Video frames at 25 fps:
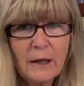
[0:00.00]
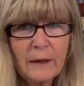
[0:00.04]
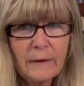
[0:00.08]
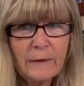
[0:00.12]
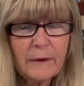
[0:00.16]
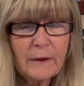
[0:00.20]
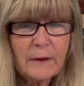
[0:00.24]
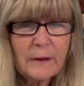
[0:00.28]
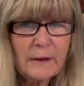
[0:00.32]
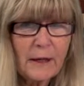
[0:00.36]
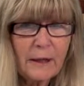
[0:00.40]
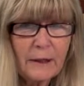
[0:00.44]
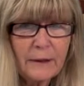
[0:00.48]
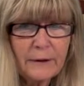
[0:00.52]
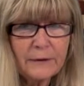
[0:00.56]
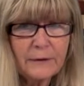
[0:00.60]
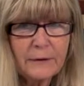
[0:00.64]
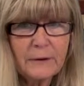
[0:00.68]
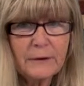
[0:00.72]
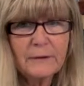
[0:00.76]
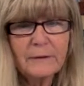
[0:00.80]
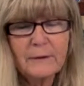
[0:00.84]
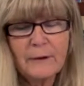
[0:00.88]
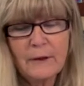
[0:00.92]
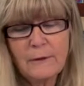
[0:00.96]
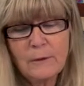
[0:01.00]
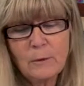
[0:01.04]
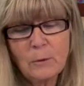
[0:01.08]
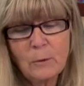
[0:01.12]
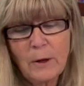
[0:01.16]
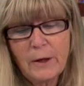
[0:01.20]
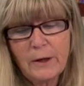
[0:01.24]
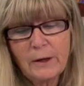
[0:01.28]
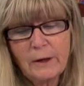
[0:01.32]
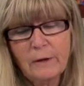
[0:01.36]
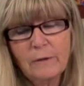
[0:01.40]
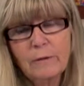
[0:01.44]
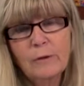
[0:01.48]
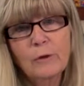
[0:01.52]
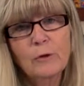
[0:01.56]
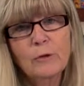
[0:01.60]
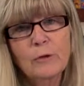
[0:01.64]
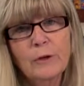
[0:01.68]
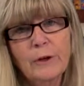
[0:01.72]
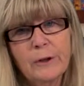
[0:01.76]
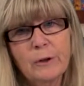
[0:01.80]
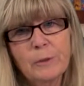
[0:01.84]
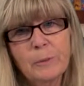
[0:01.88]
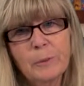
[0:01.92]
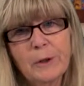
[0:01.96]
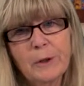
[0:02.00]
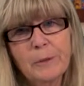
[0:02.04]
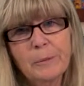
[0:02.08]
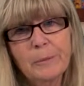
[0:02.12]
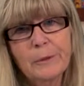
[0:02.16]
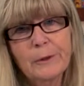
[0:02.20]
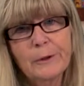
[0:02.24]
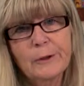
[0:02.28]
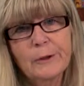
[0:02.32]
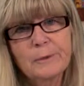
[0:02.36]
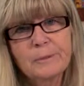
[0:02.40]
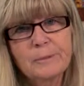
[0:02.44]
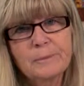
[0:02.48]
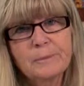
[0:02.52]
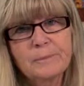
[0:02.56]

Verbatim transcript: the analysis, and the writing of their final paper.